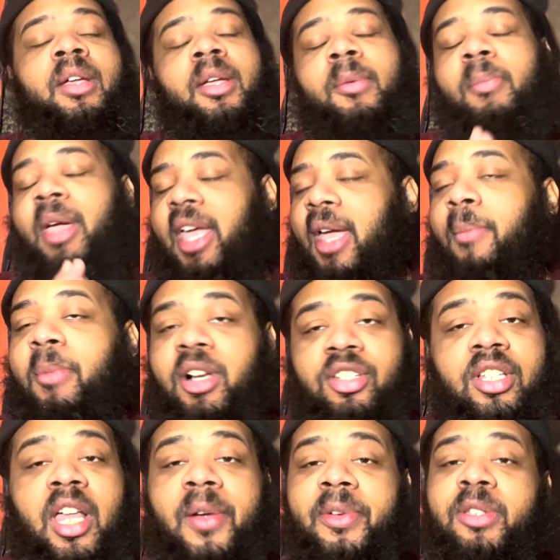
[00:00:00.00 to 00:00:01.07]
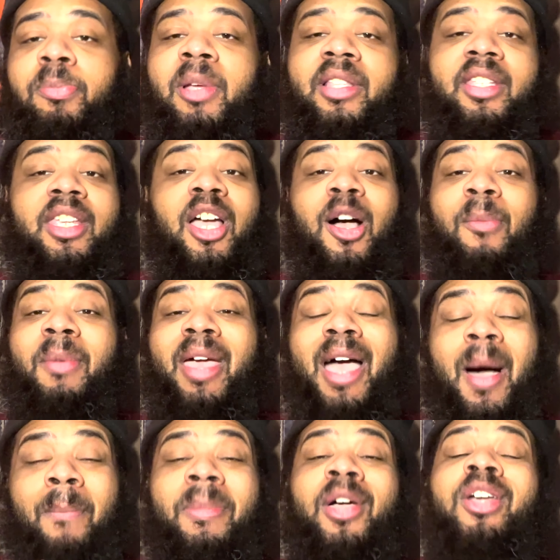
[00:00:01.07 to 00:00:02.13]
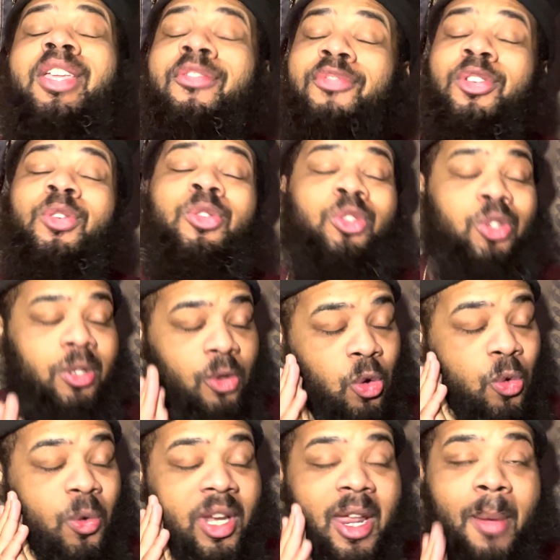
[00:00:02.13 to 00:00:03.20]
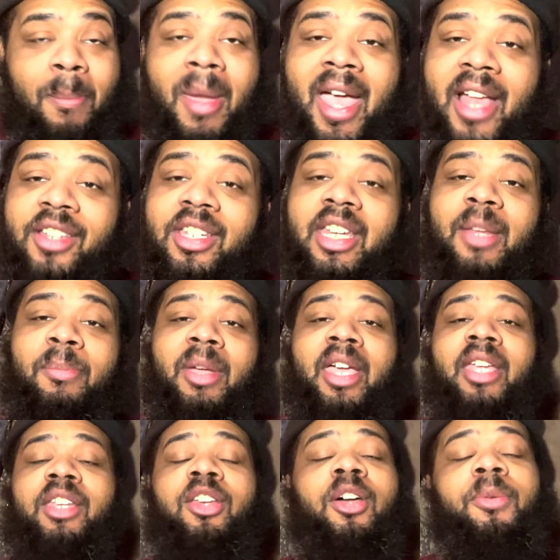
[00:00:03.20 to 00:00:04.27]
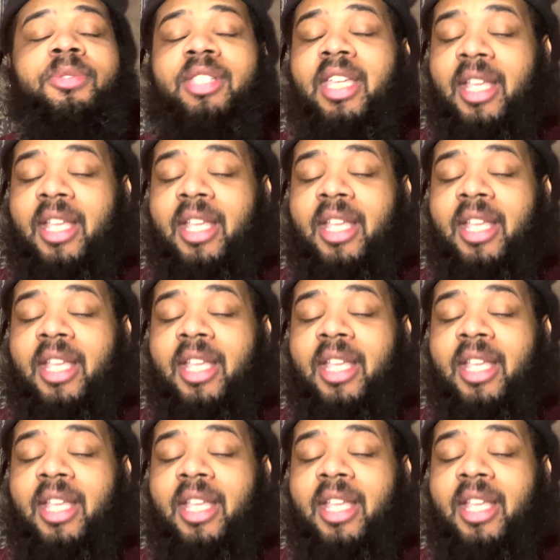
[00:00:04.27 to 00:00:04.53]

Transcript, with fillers: Man, much love, respect to y'all, man. A million views, who would imagine it, man? You know what I'm saying?